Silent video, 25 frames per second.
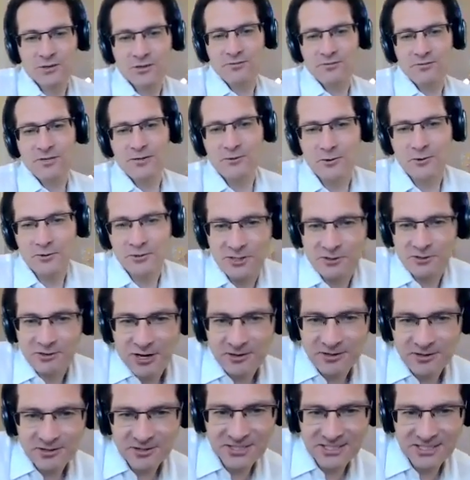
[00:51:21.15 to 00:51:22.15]
if you were on your
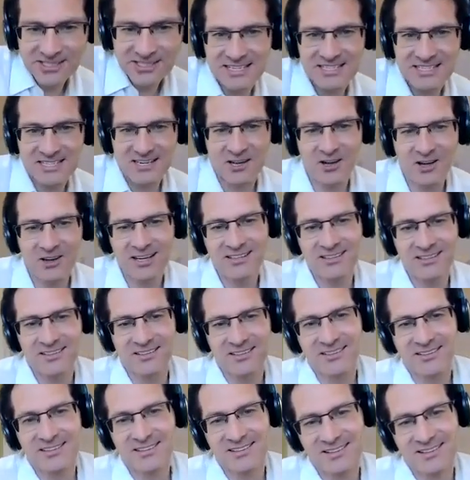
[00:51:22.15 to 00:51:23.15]
own on a desert
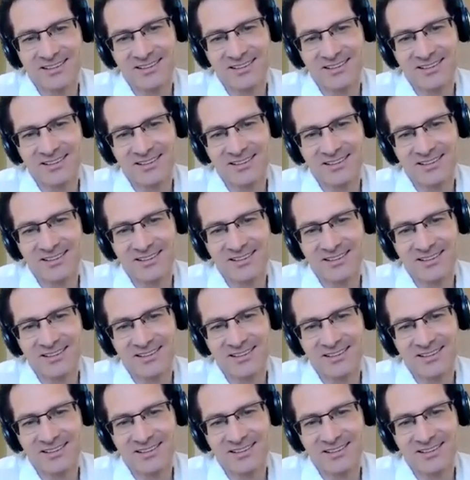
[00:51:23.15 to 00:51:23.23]
island?